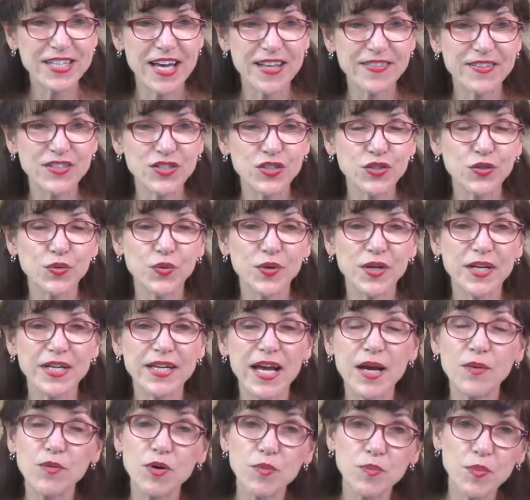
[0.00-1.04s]
on the screen
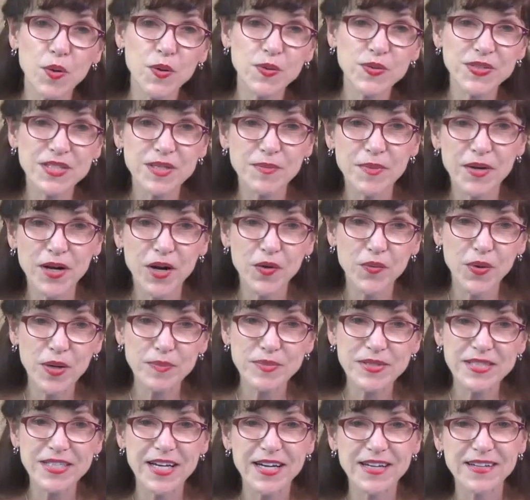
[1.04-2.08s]
and we'll post them on our
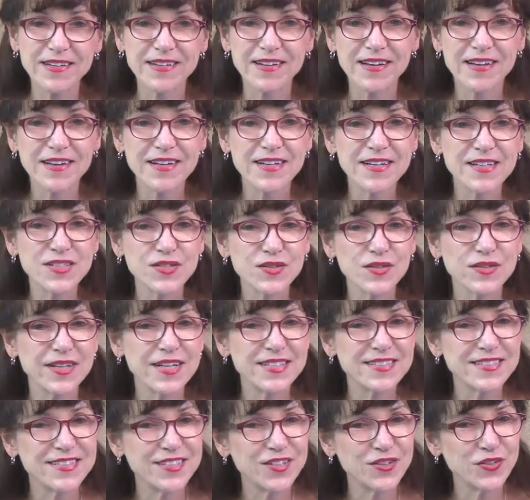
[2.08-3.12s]
website. So
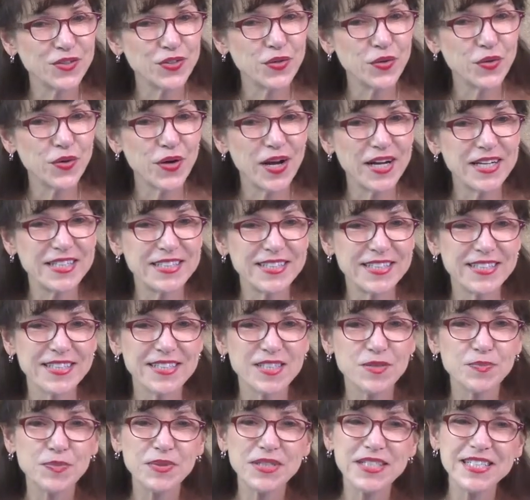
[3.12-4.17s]
let's hear your
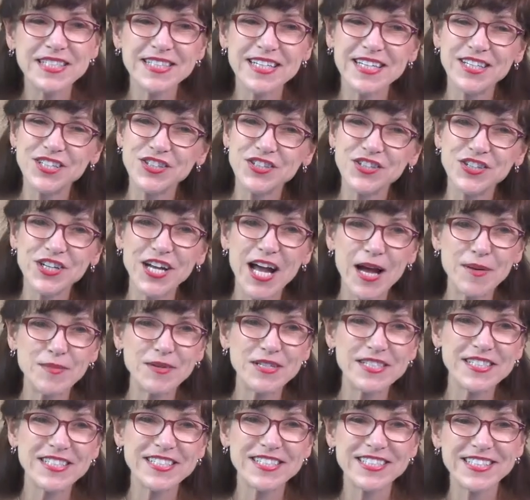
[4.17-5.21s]
ideas. Please send in your
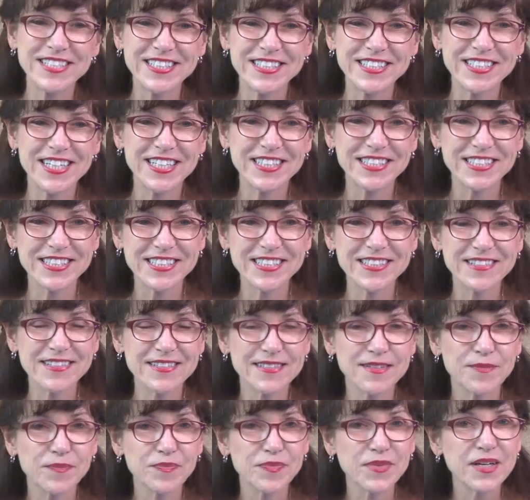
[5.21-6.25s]
comments and suggestions.
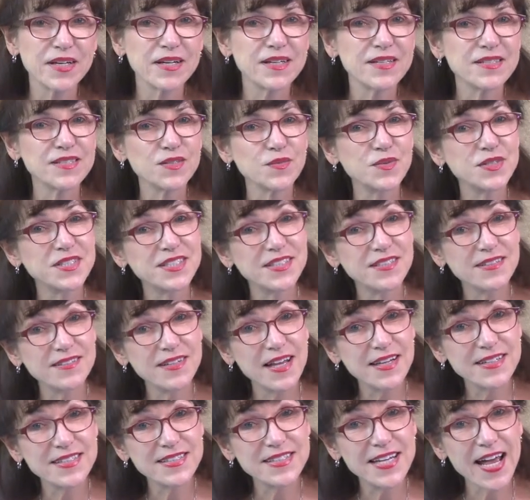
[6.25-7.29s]
So until
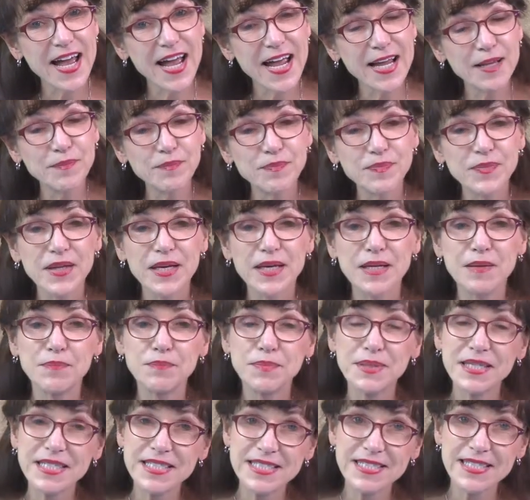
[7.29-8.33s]
next time,
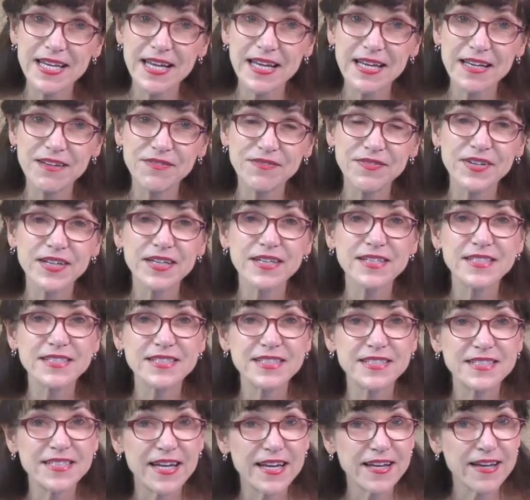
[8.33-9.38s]
be safe,
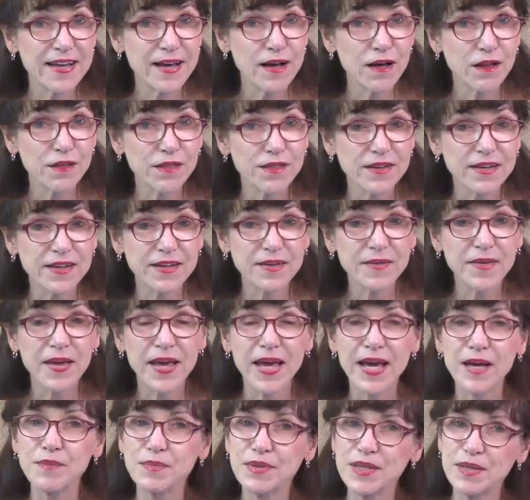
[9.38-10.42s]
stay healthy,
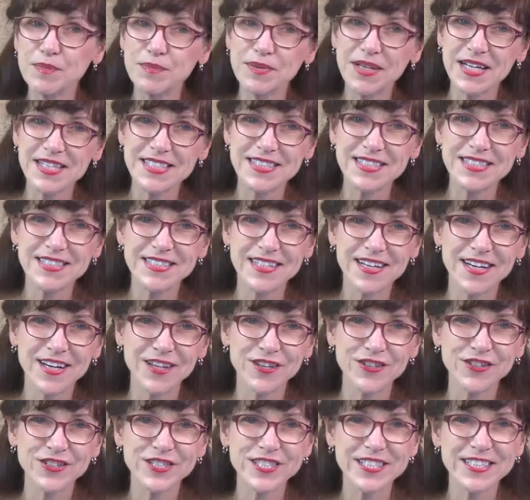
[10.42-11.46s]
and be a blessing to
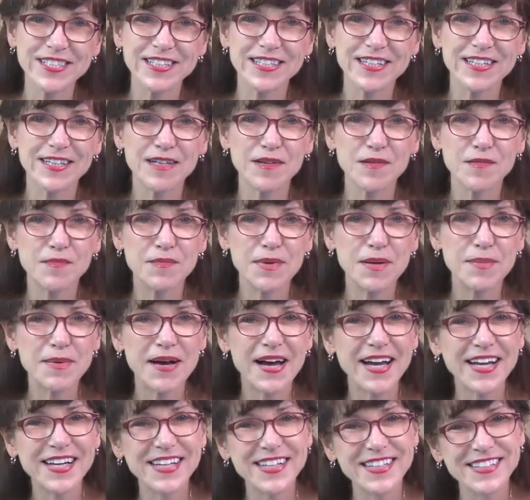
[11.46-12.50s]
others.
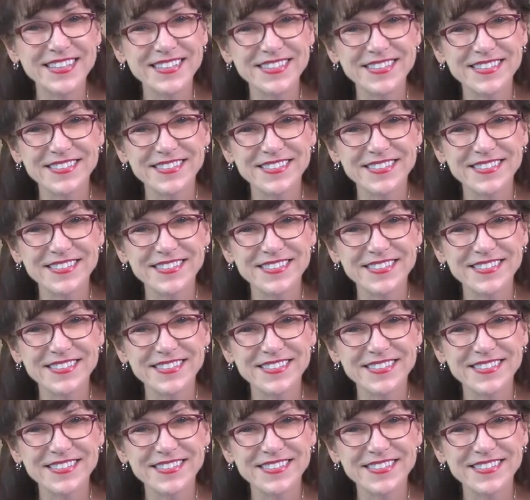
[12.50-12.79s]
Bye-bye.